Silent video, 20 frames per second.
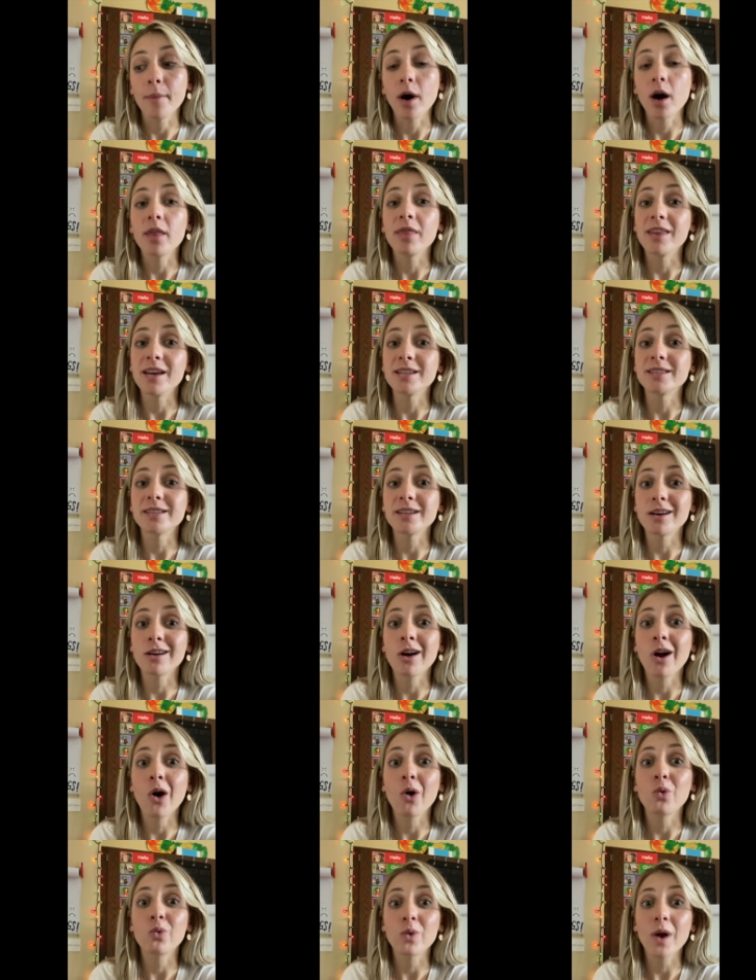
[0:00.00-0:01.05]
this year
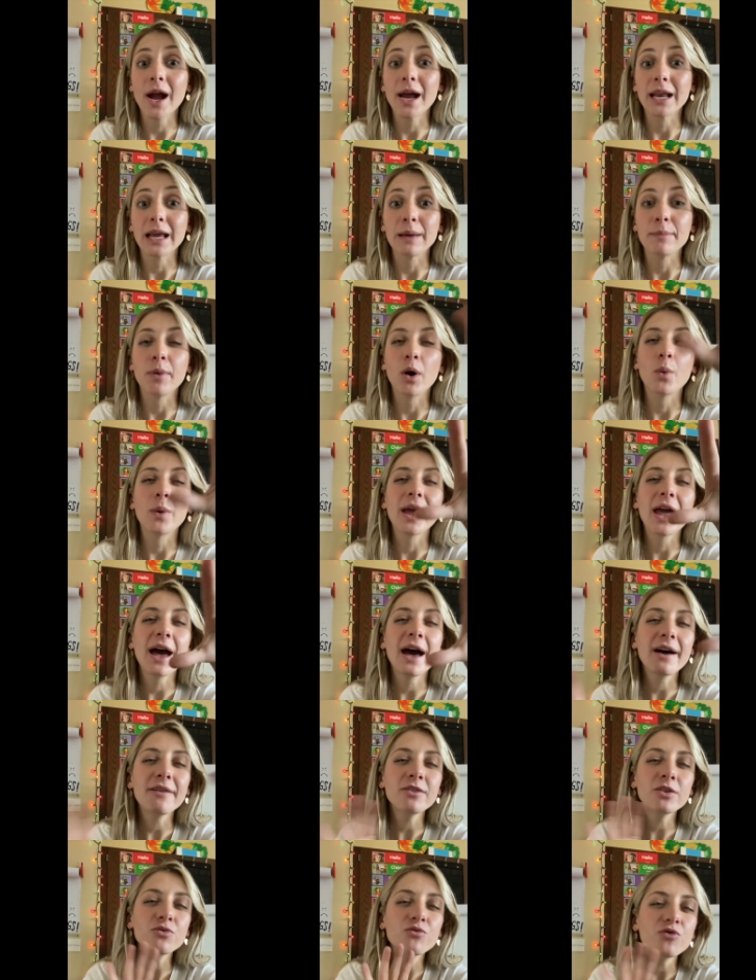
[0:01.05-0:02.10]
already, but we
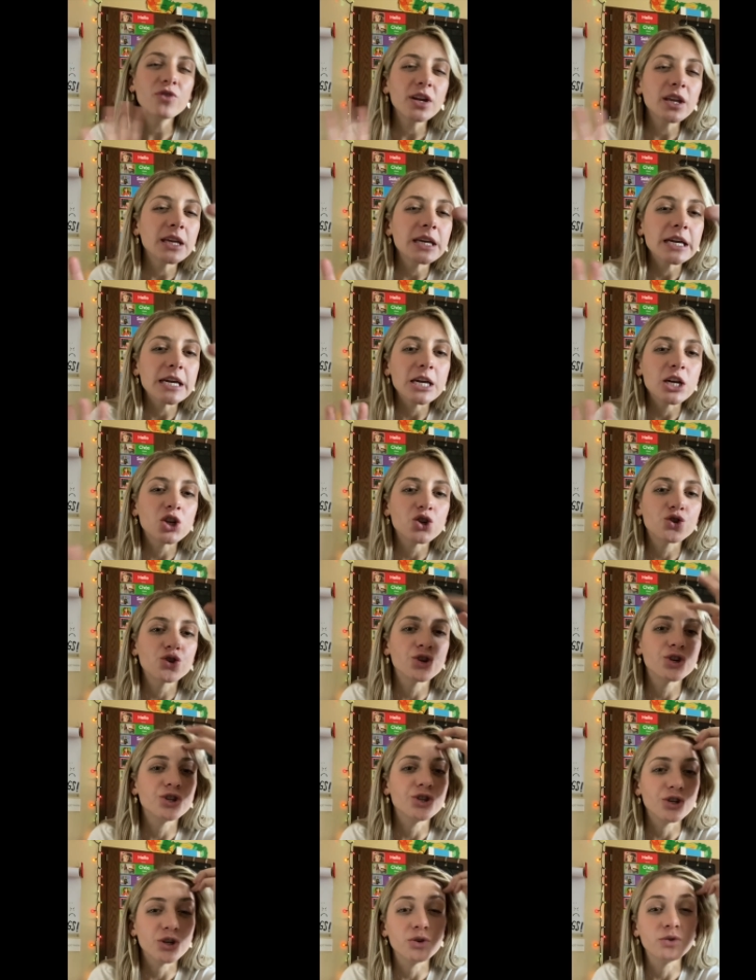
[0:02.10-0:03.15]
haven't really
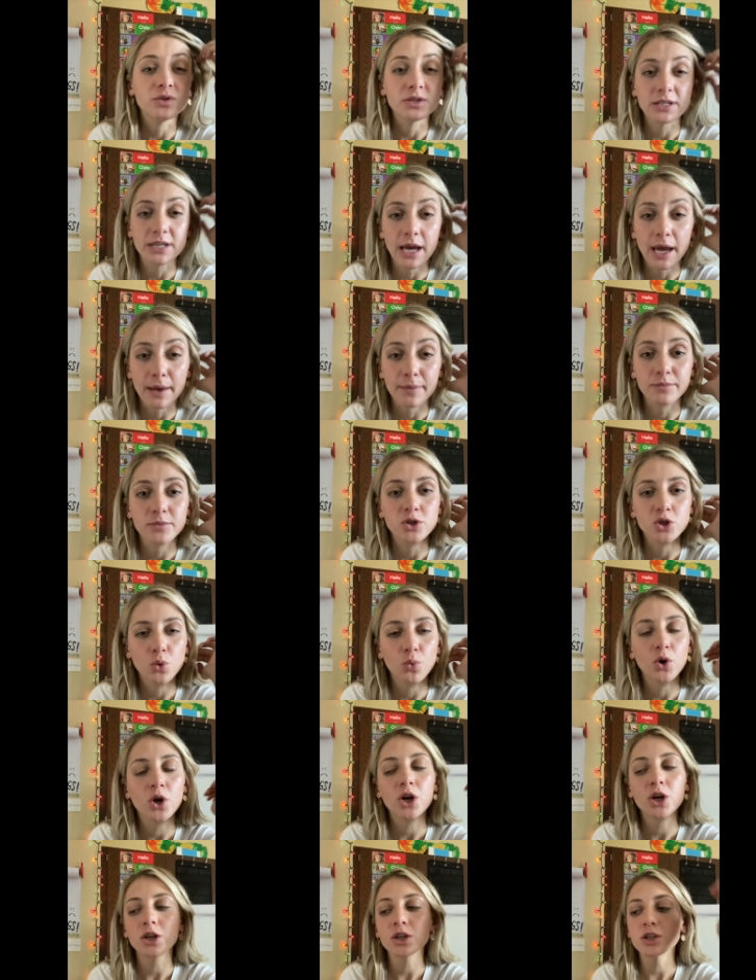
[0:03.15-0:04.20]
introduced him. So
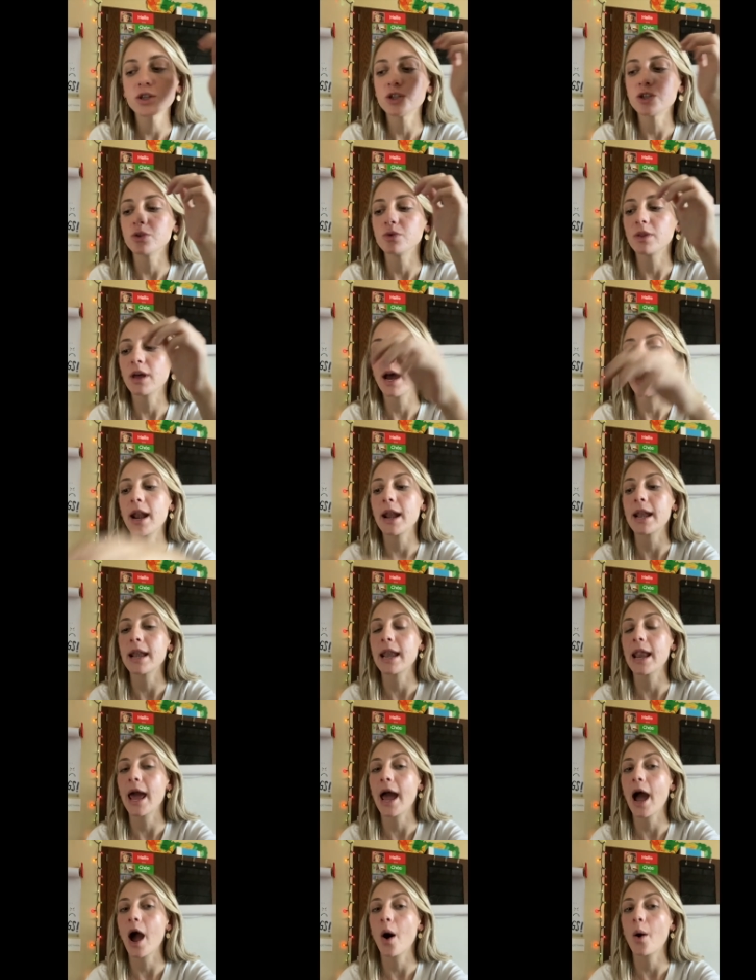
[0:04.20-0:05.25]
we're going to do that
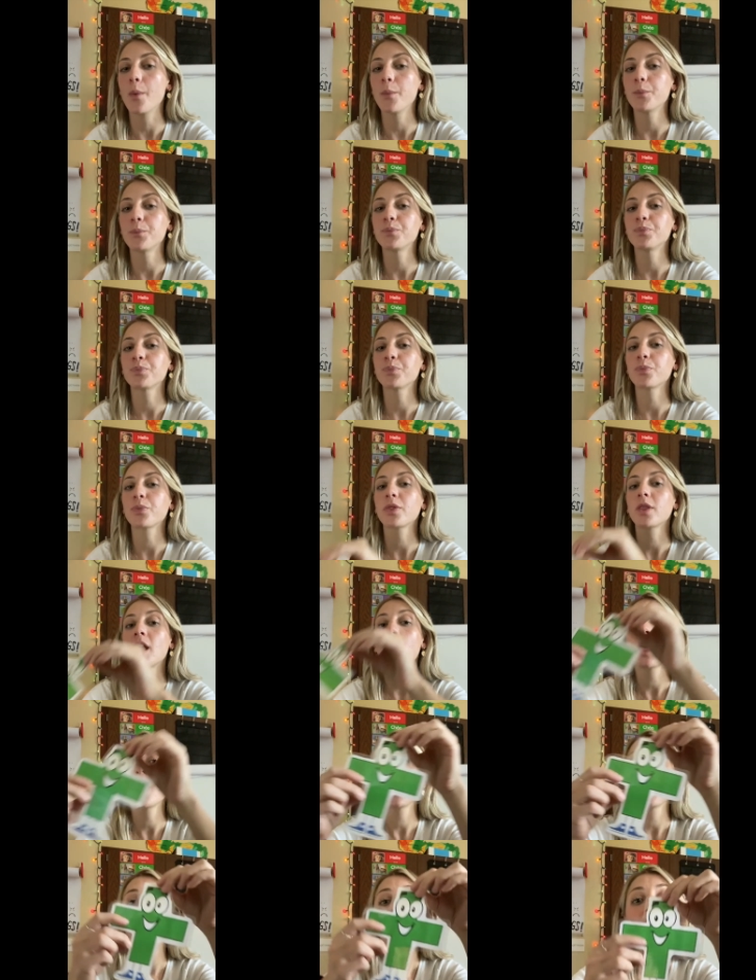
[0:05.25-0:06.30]
now.
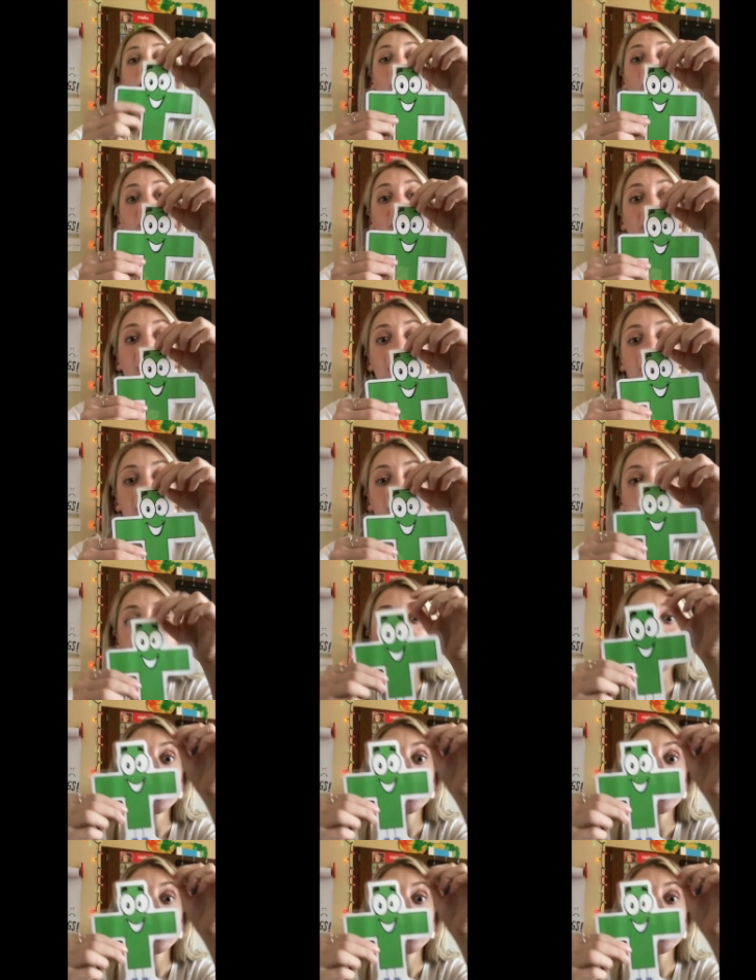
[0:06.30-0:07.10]
This